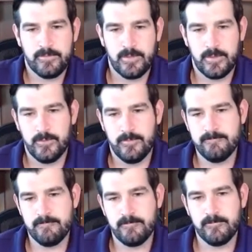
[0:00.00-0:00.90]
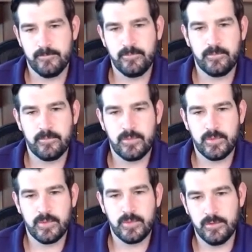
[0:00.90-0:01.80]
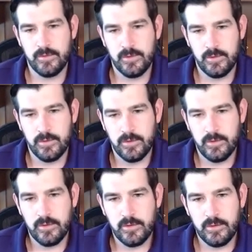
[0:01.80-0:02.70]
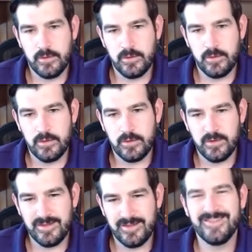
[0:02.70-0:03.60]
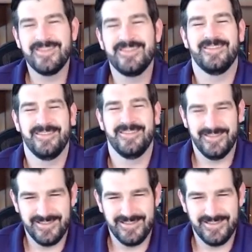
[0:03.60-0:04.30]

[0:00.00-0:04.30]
The person shown says nothing.